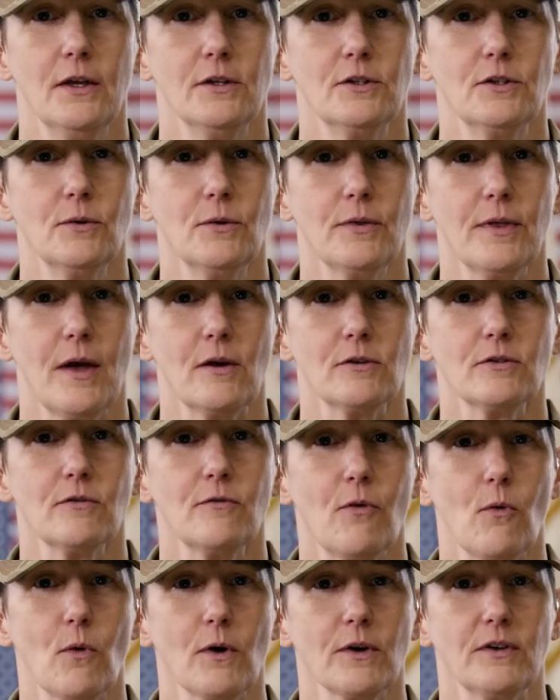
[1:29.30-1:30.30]
In
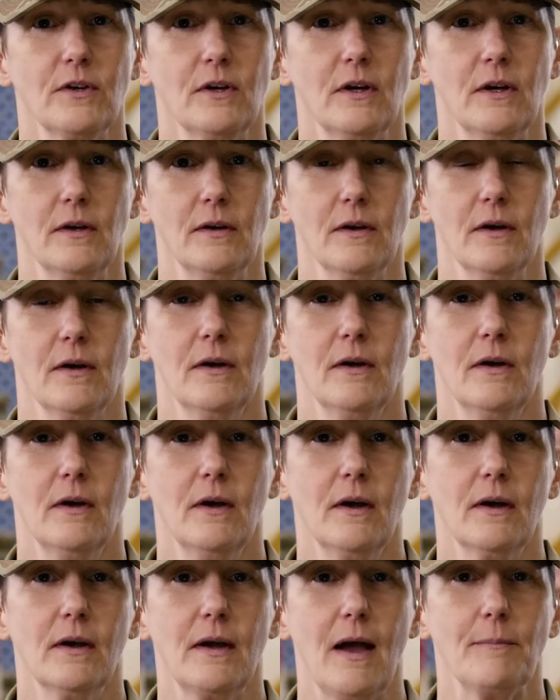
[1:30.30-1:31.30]
2014,
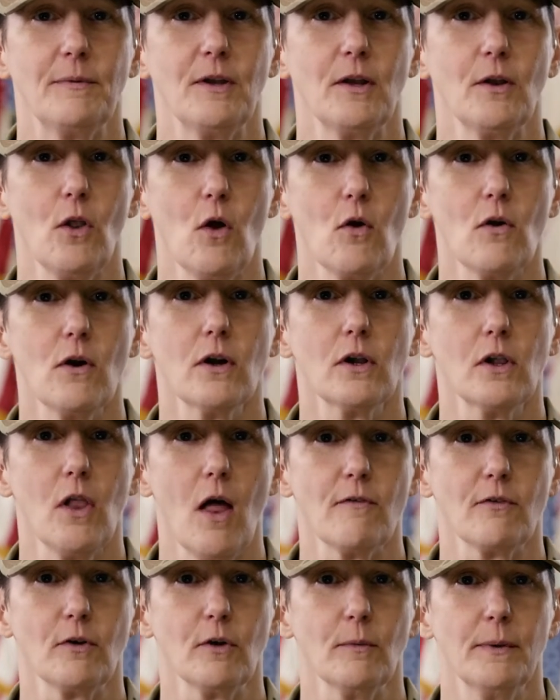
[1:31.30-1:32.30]
Captain Lauren
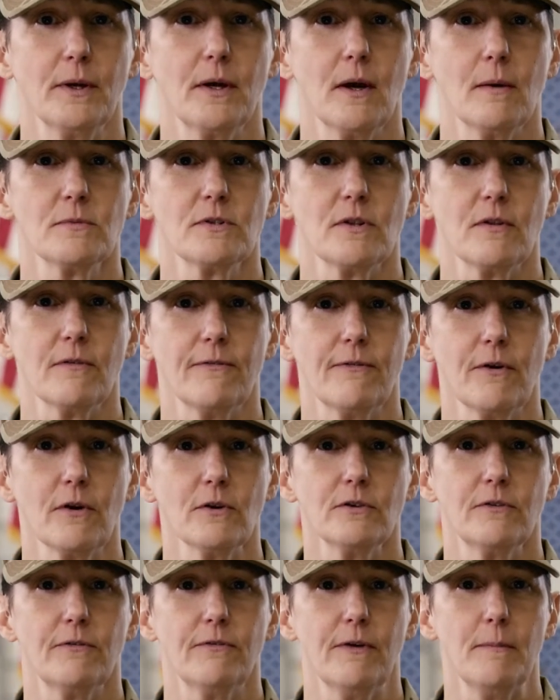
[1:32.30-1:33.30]
Glover becomes the
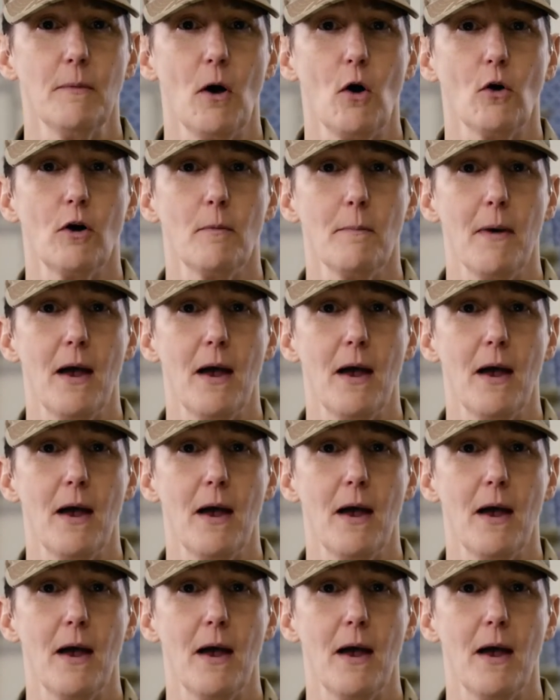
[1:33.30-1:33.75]
first female